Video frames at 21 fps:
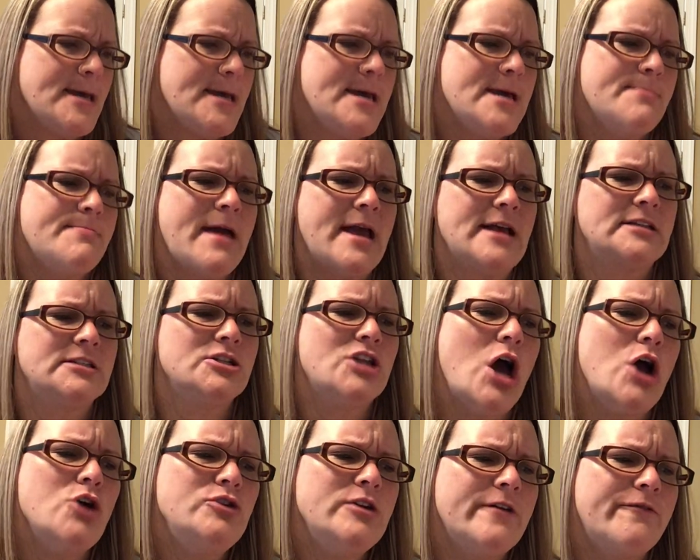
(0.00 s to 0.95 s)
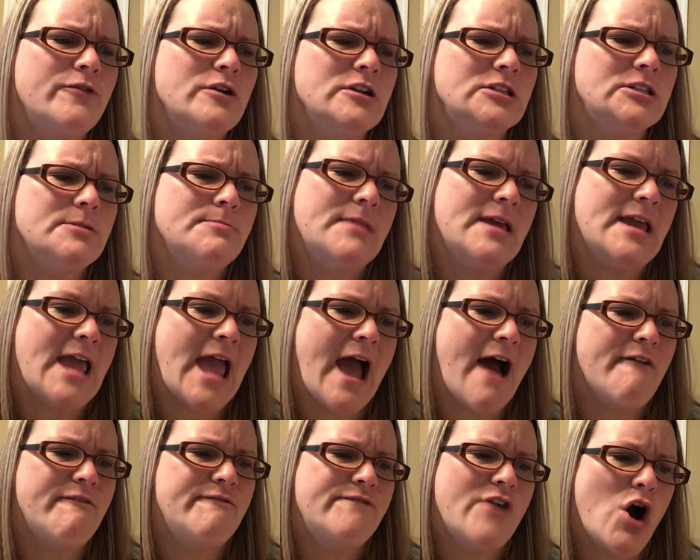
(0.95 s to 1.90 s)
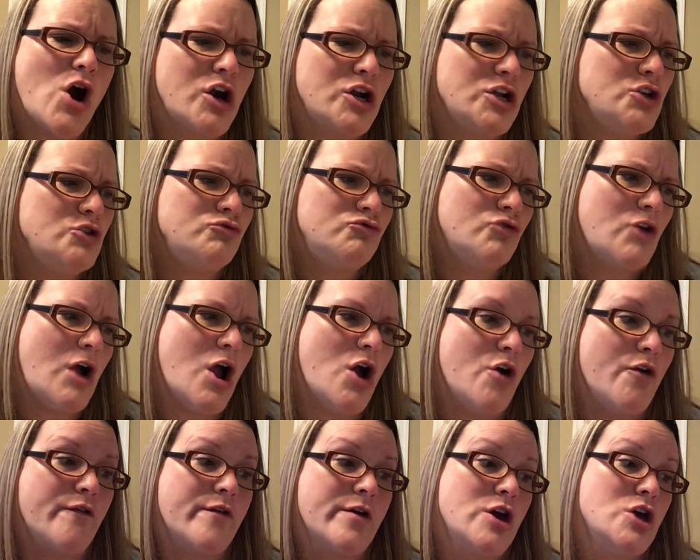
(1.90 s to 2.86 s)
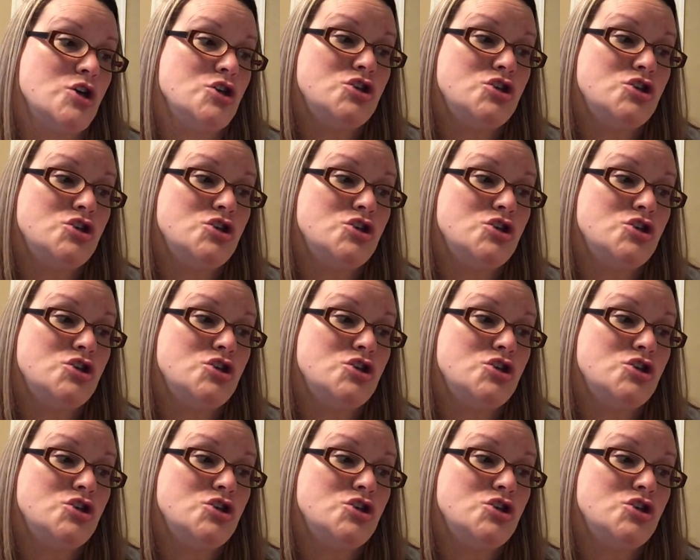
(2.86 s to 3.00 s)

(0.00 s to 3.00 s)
"It makes no difference to me how far you drove.